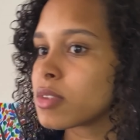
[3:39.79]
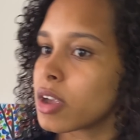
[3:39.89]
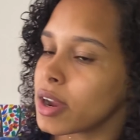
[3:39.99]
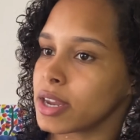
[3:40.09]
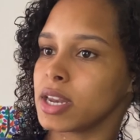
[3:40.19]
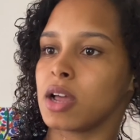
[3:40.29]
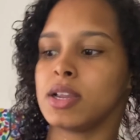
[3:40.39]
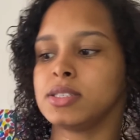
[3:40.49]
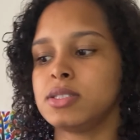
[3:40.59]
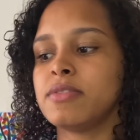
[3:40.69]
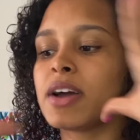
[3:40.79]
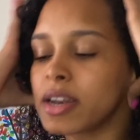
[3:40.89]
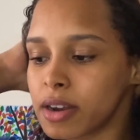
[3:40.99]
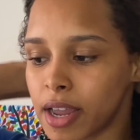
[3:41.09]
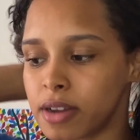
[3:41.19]
Alright, now let's divide
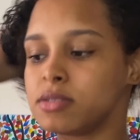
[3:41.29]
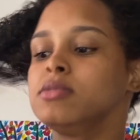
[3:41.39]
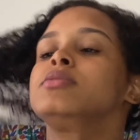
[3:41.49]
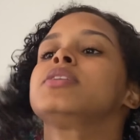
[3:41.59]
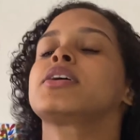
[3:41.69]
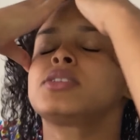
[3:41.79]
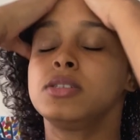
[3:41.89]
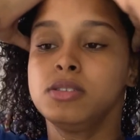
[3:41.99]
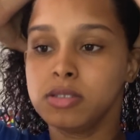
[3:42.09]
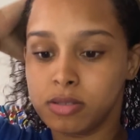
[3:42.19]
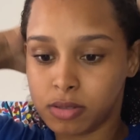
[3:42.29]
our hair into sections.